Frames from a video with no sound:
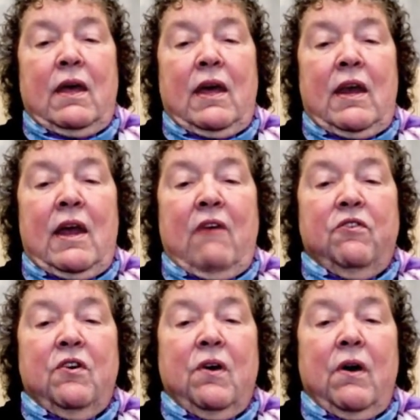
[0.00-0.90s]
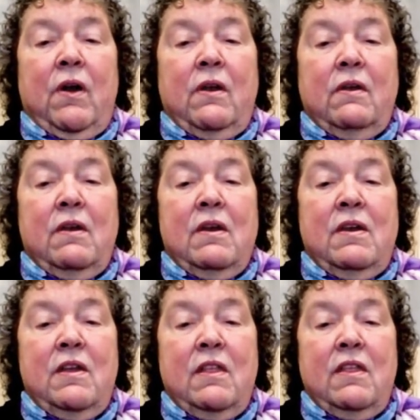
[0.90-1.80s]
And after God
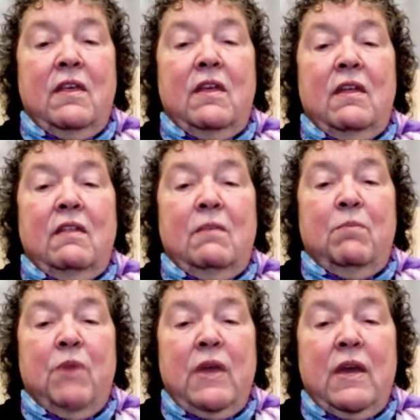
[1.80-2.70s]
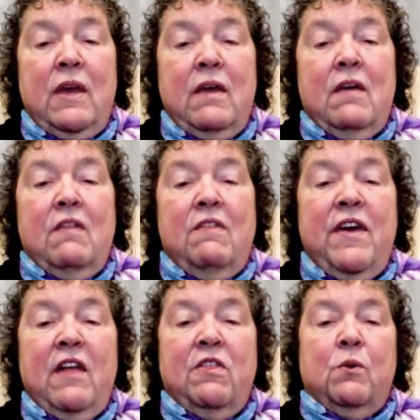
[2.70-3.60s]
did the, the breaking,
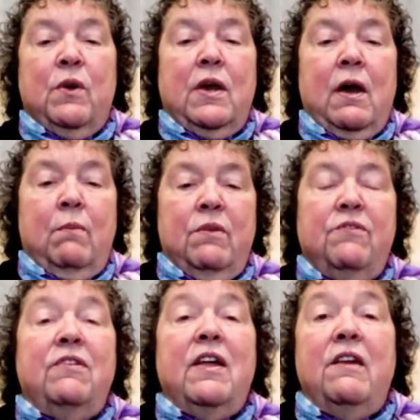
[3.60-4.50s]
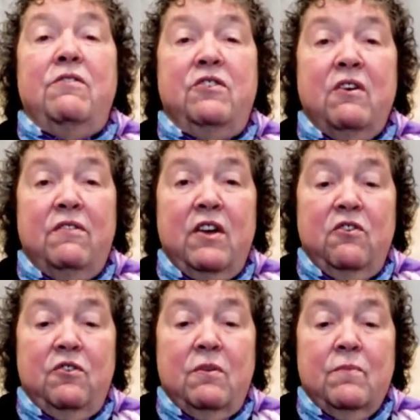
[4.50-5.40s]
then there would come the flood of
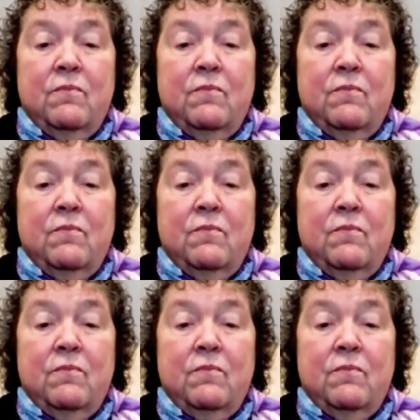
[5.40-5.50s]
salvation.